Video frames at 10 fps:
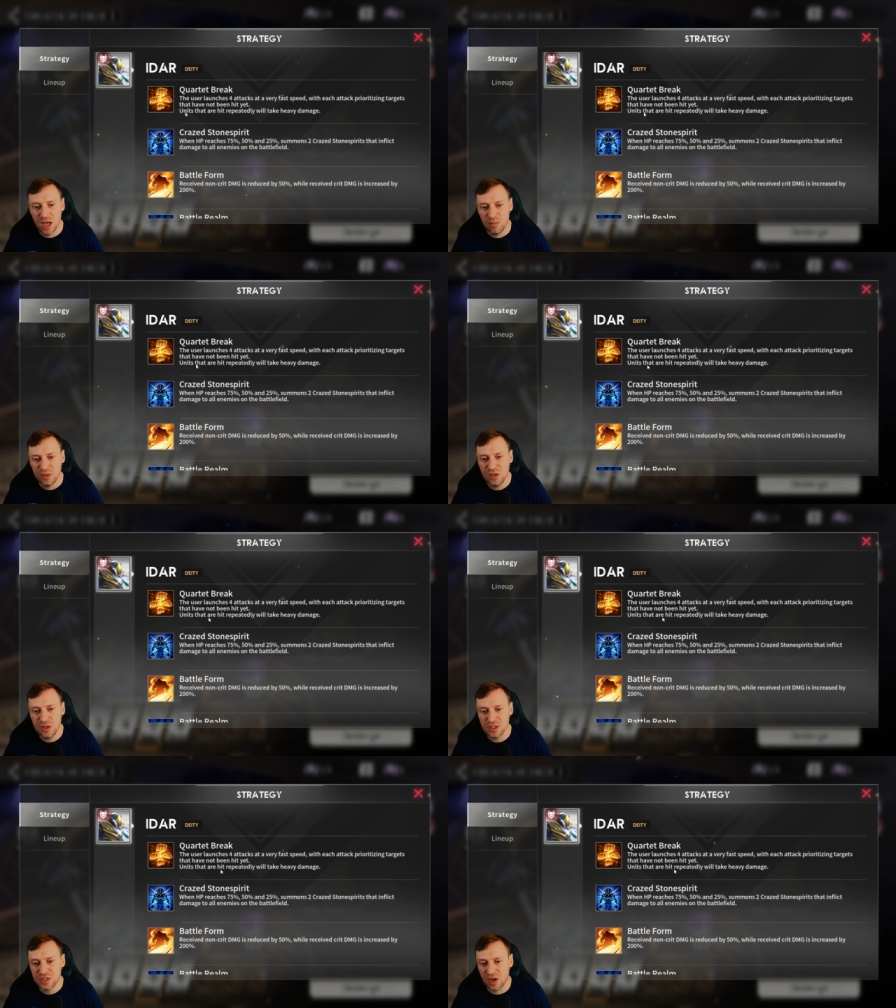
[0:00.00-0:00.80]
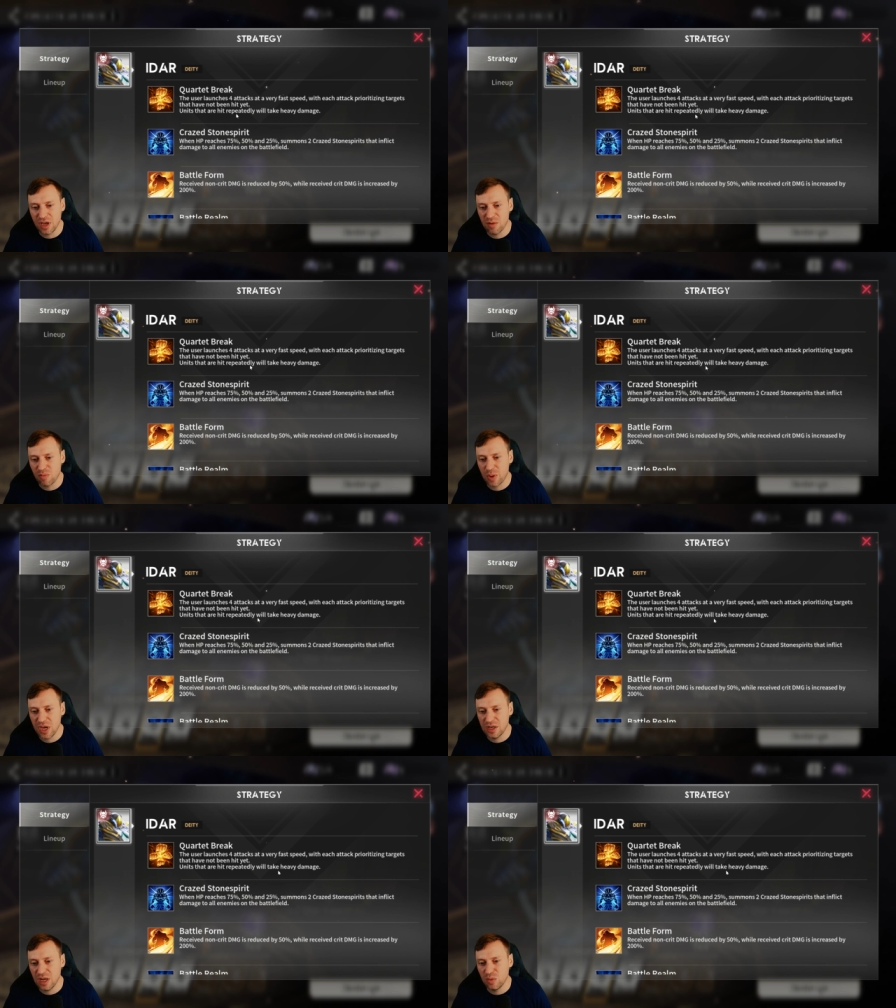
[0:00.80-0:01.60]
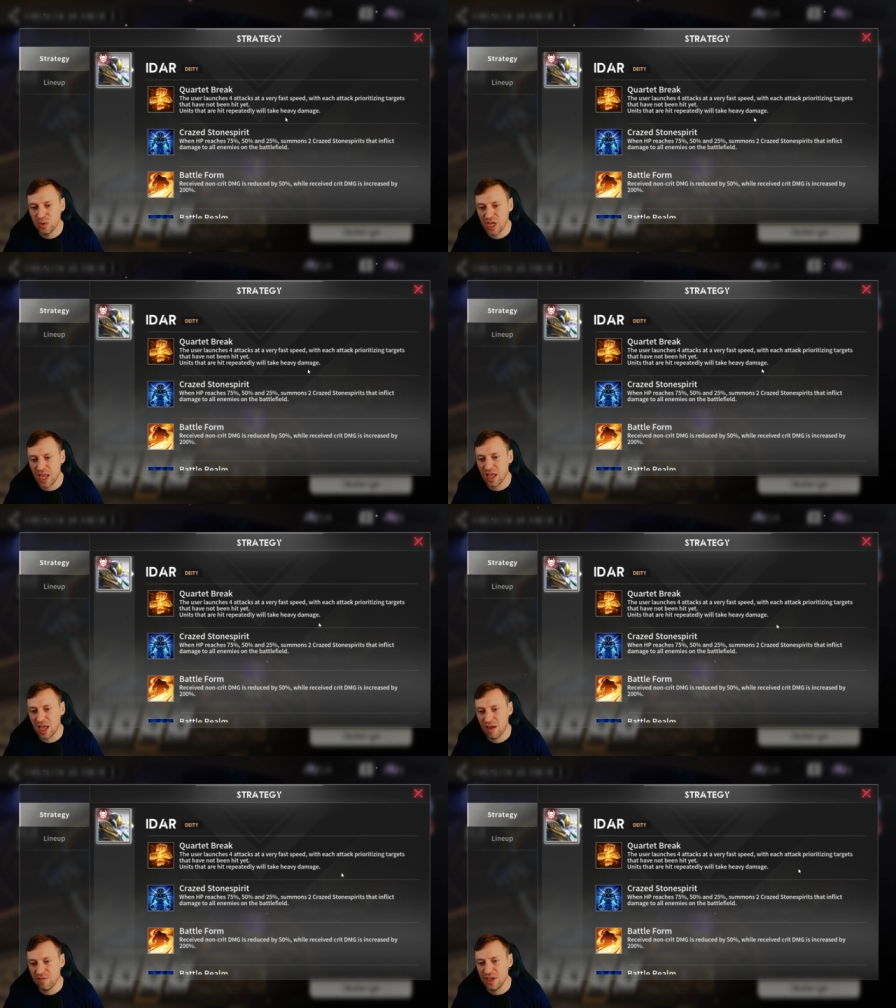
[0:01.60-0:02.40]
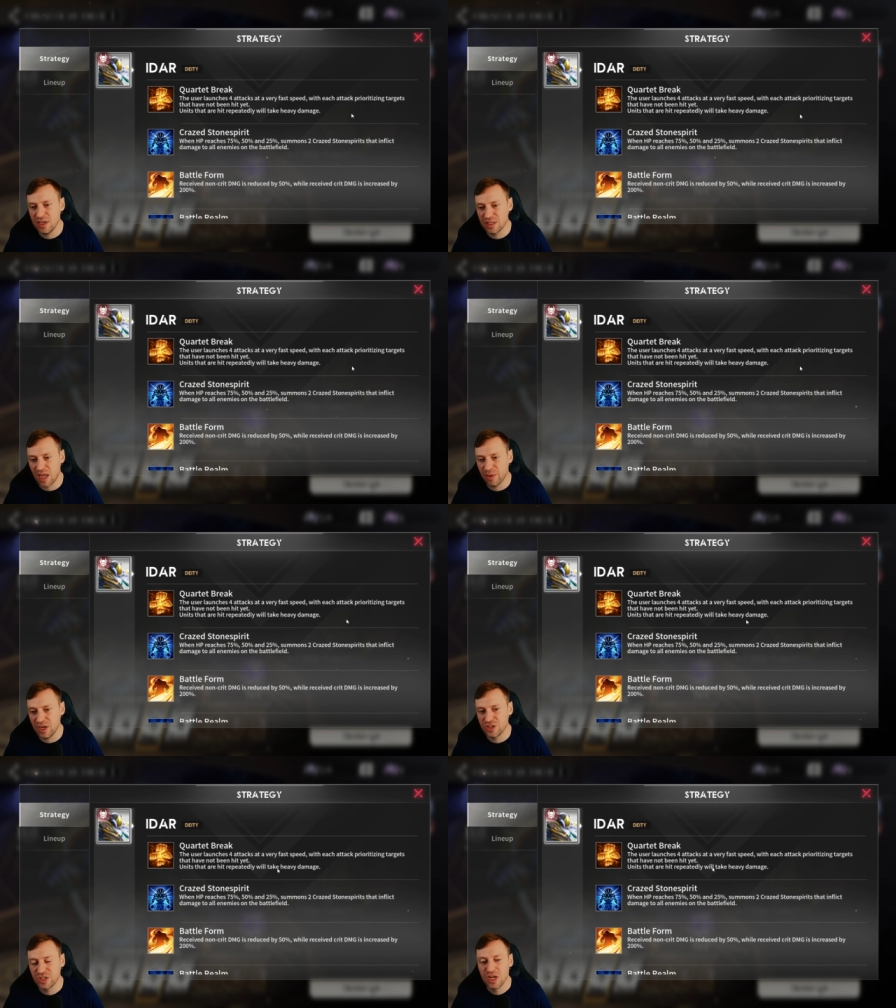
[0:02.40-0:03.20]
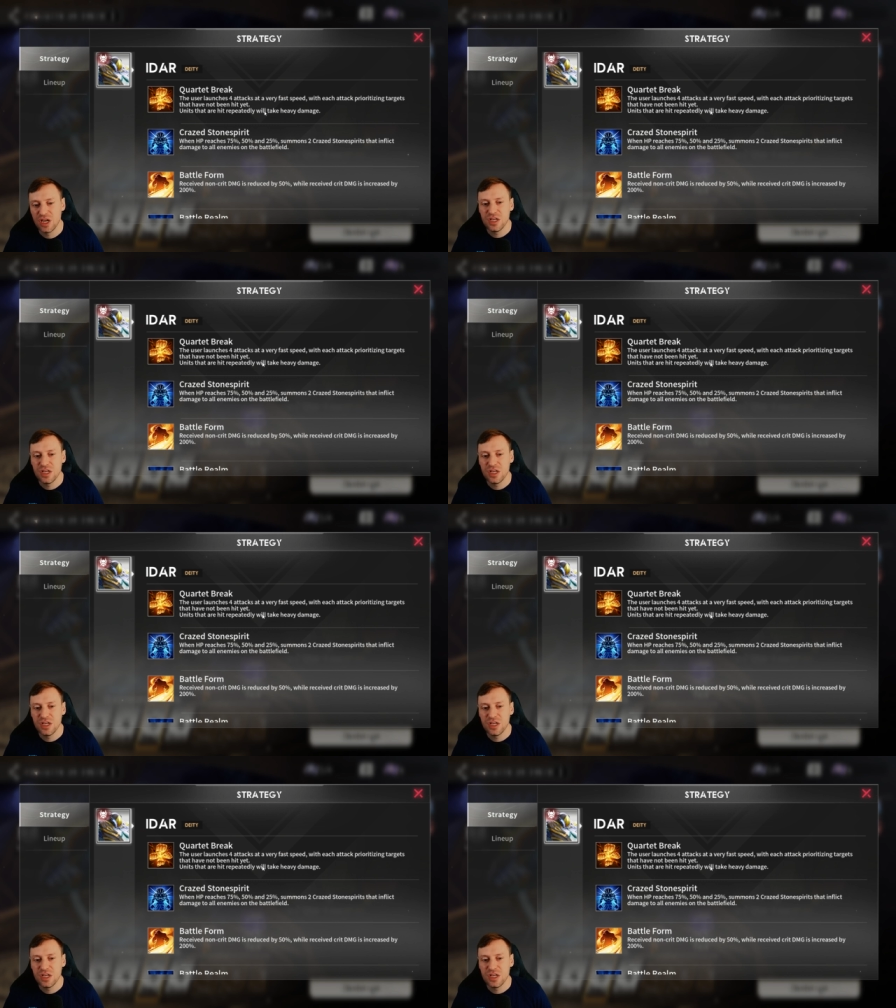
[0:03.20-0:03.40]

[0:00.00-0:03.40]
Um, units that are hit repeatedly will take heavy damage.